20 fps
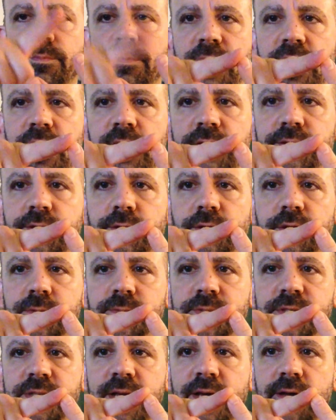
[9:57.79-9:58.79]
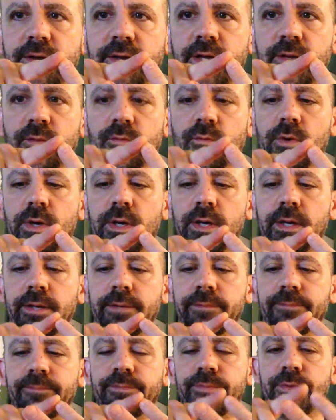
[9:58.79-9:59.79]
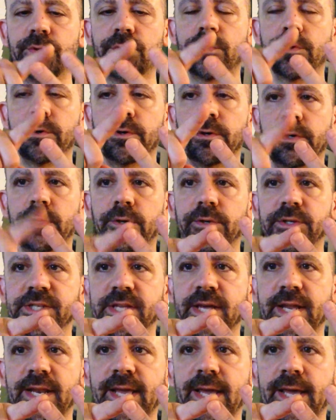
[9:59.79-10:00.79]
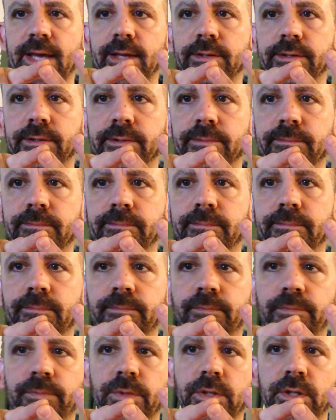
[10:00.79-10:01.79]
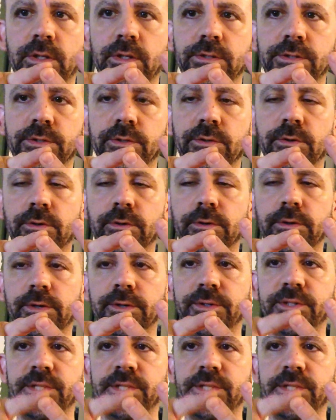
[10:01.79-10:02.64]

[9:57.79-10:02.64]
Eighth note comes down on 1, quarter note is on and. So quarter note